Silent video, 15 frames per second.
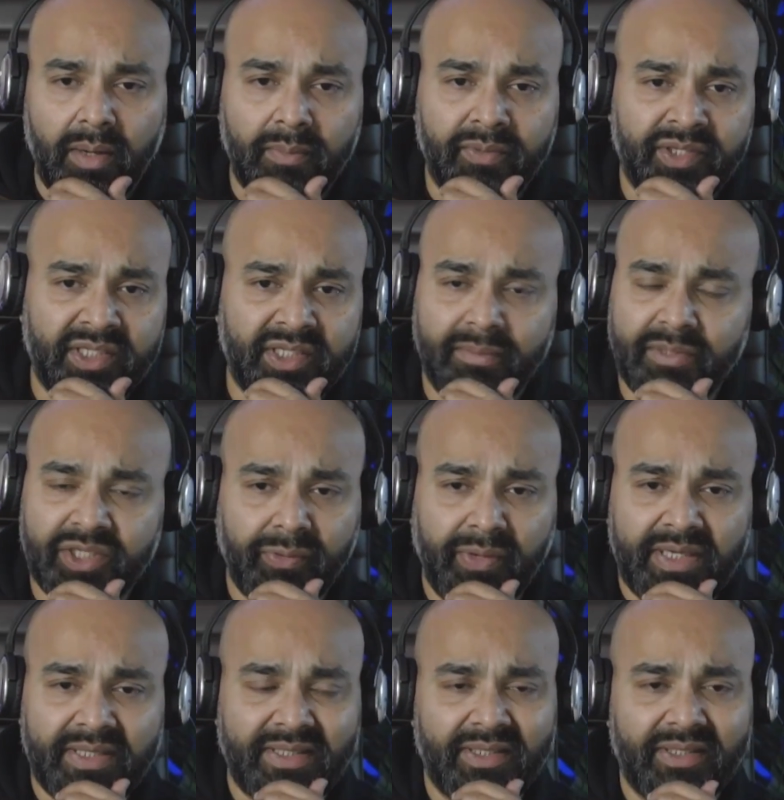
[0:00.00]
System
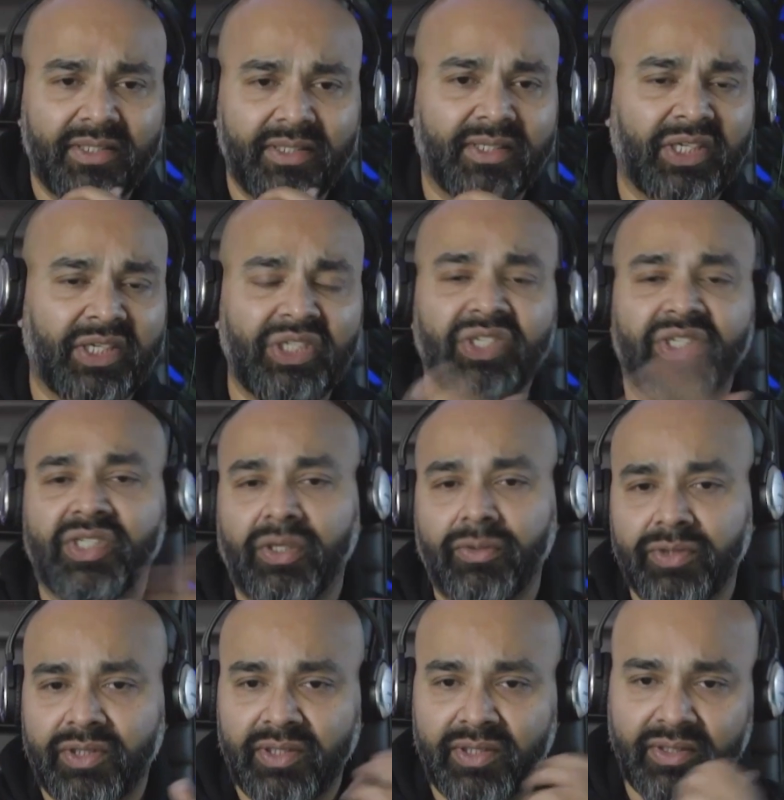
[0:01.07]
integrators,
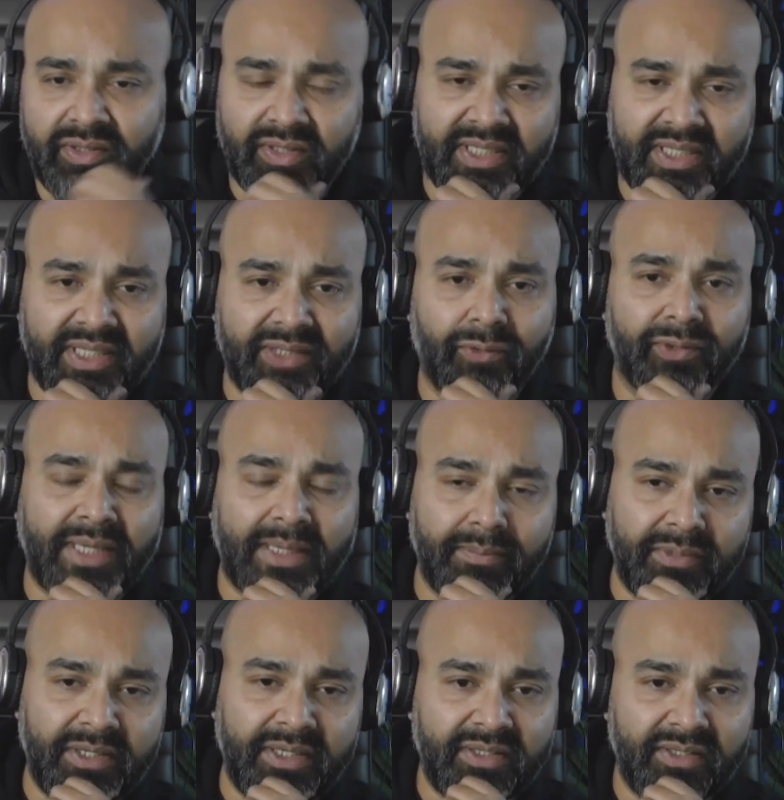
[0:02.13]
consultants, Salesforce
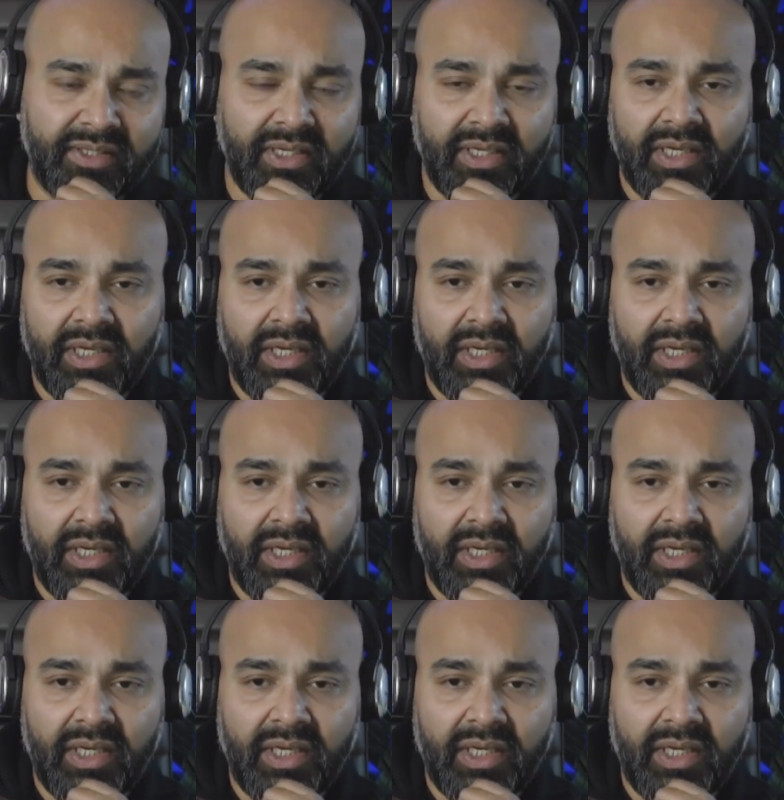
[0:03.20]
admins,